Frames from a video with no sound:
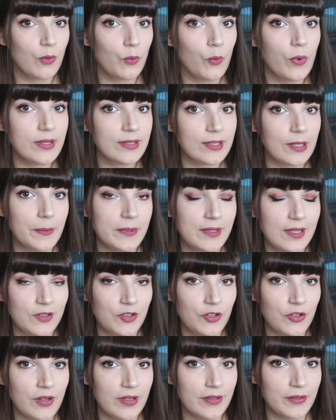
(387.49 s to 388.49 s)
Whisker
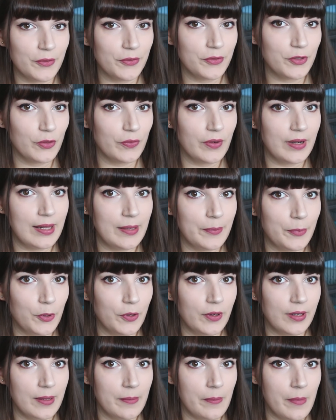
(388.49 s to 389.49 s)
position is also really
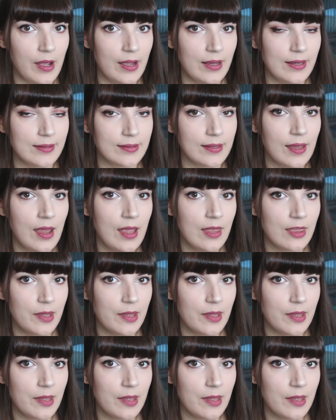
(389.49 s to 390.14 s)
important in mice.